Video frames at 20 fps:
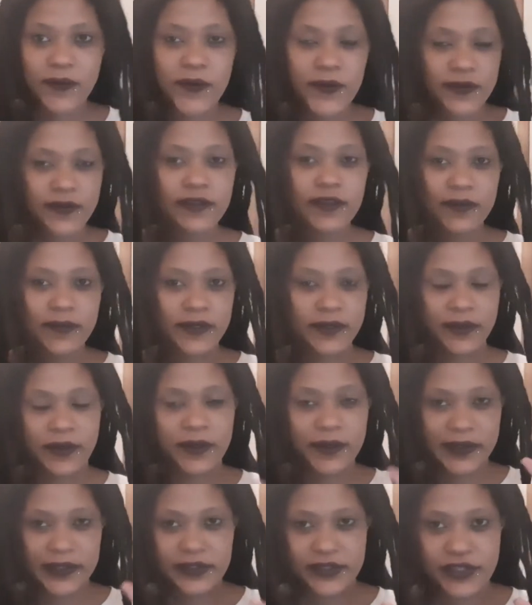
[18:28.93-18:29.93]
All you are
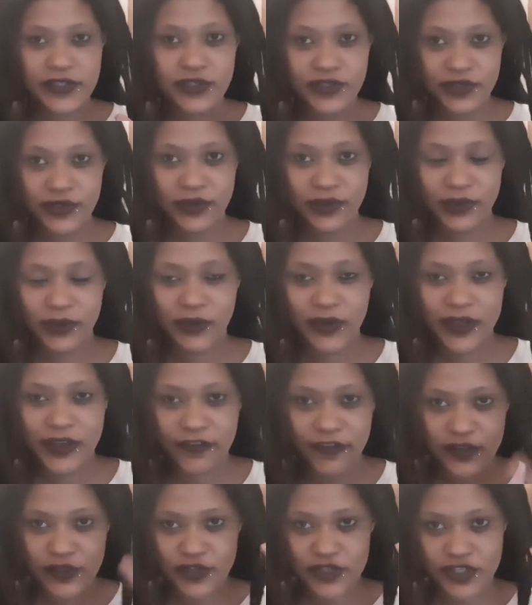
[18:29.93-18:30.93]
going to do,
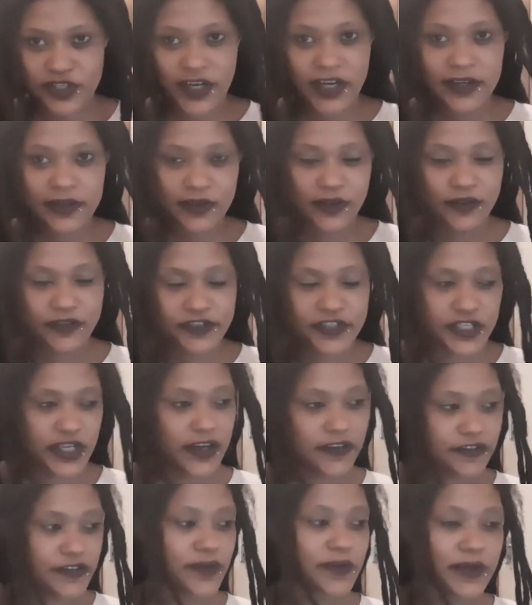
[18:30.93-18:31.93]
if you start off
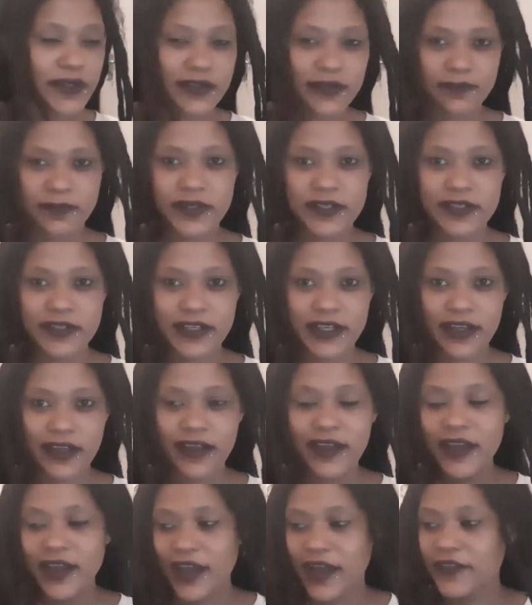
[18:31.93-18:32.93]
soft world
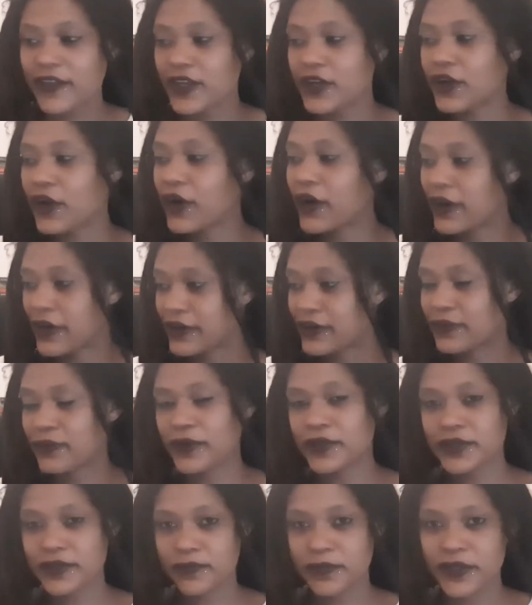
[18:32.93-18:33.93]
building and then hard
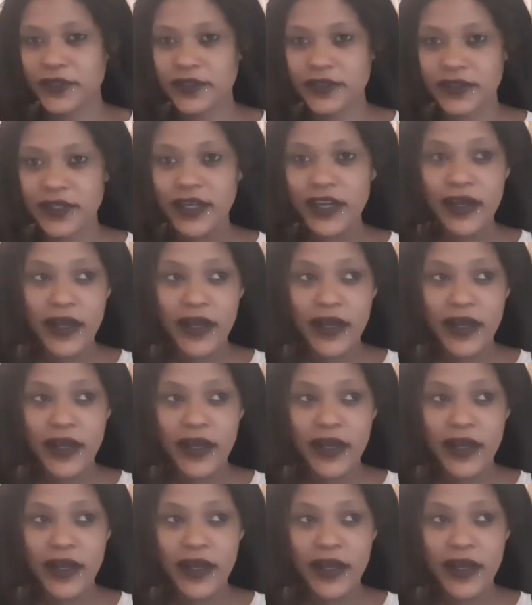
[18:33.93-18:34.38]
world build,